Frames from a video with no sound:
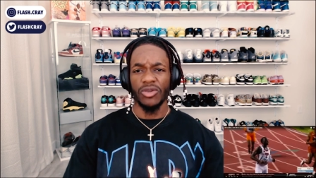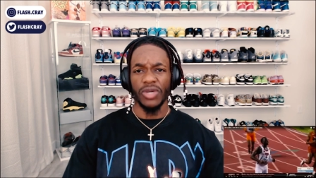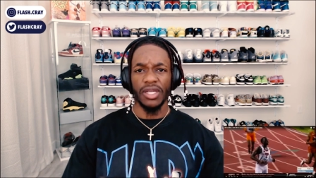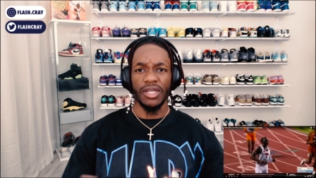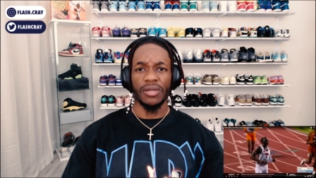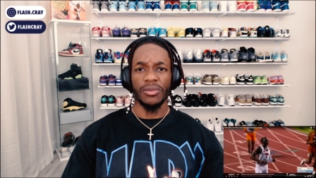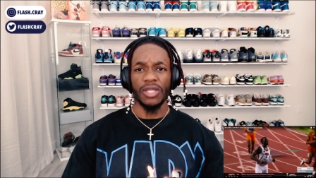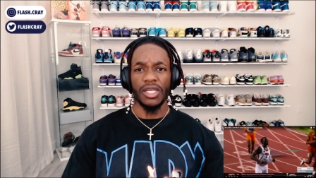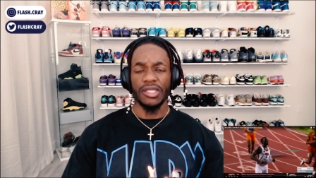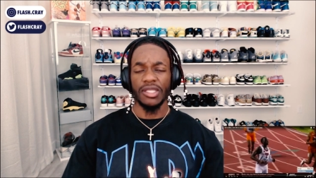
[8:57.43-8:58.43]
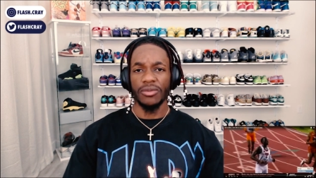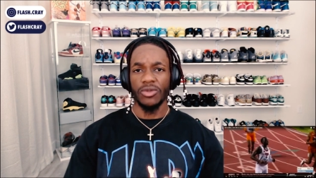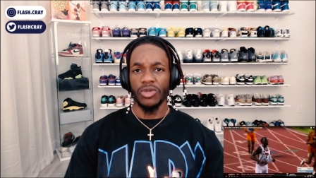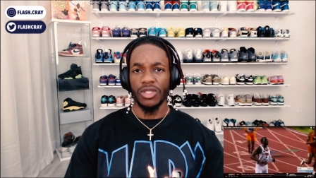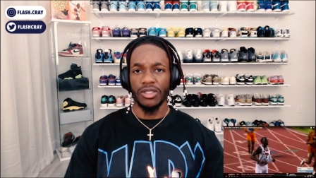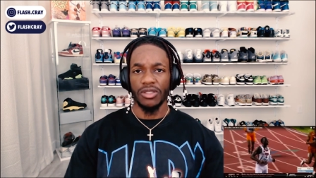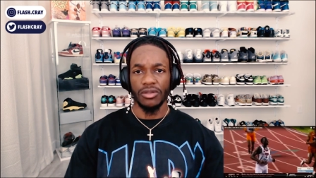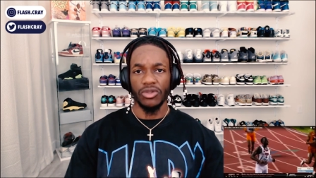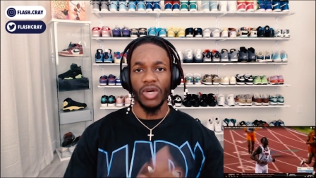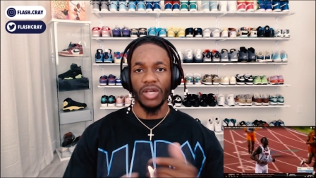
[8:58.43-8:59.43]
a couple like sub 20s
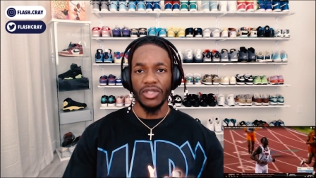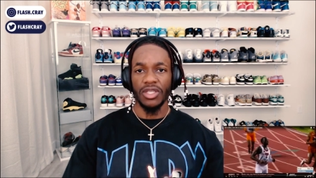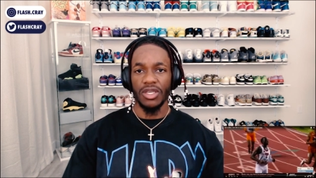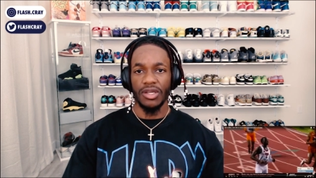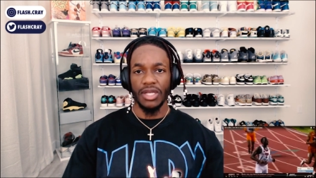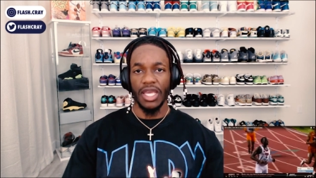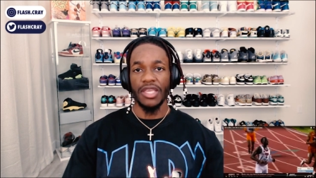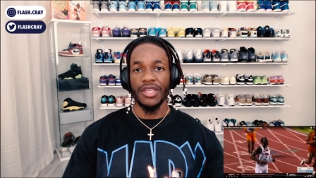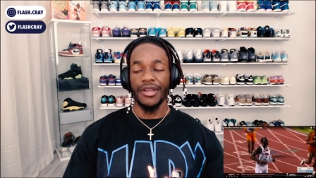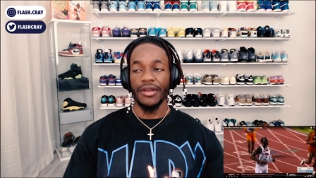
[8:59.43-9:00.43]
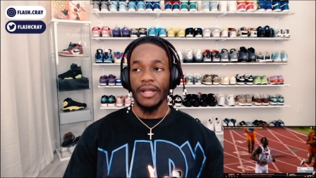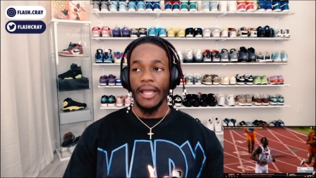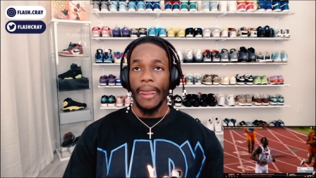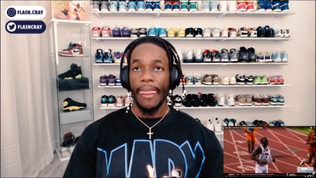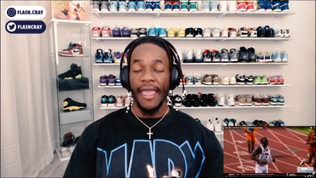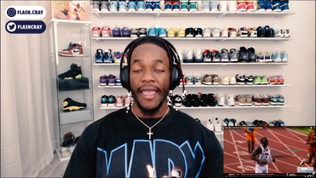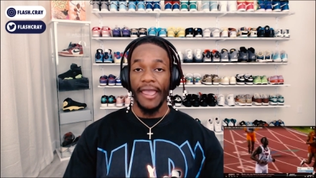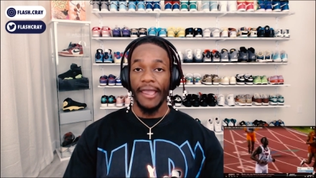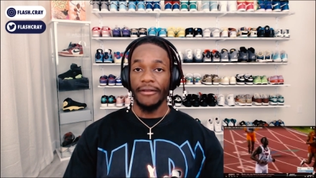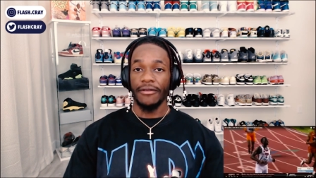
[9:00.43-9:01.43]
throughout the year, that year.
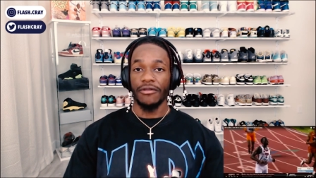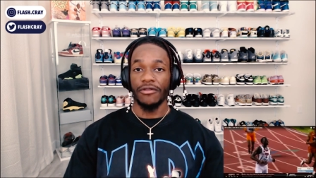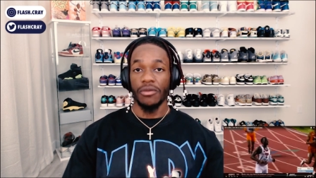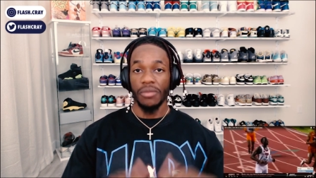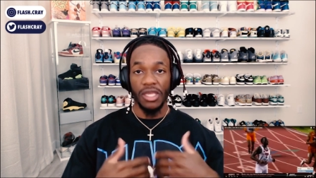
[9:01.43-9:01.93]
And for me,